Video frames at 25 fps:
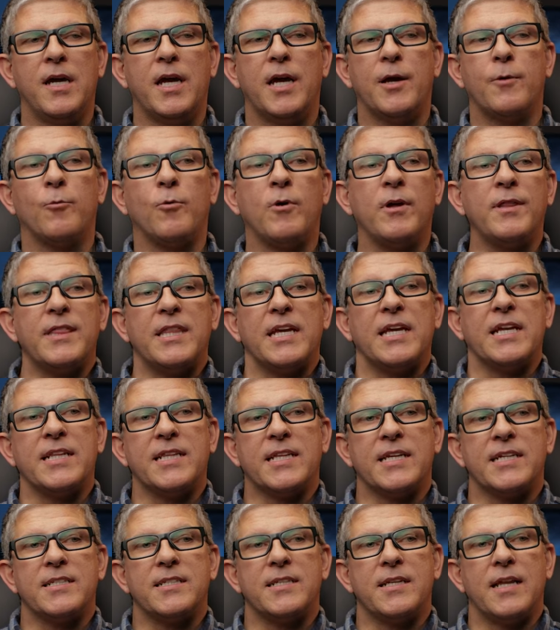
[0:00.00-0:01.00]
And one thing
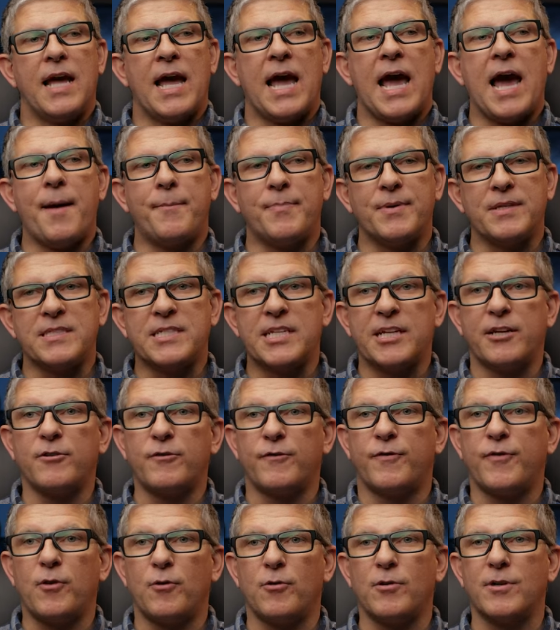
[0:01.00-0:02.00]
that happens here
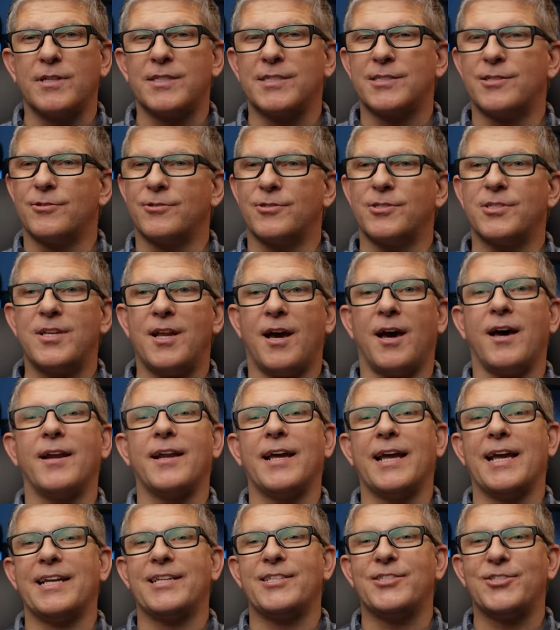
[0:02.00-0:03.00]
in Florida is there's not
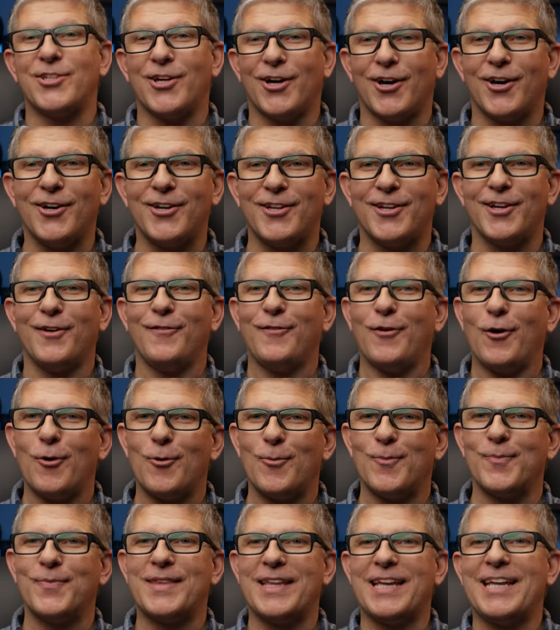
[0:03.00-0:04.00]
a ton of
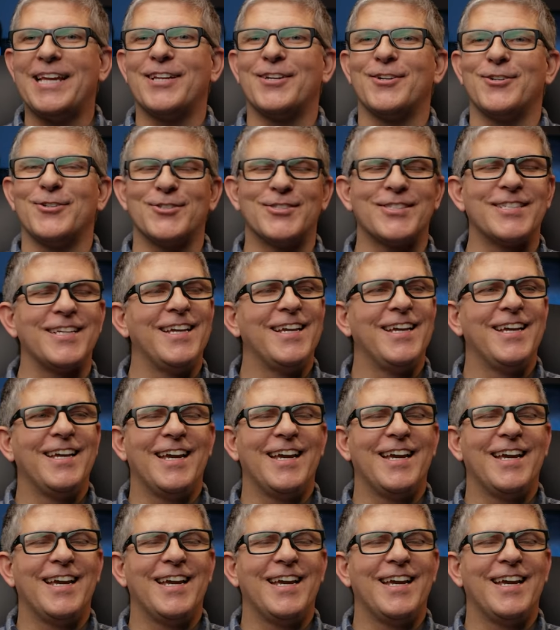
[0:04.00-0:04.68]
home theaters.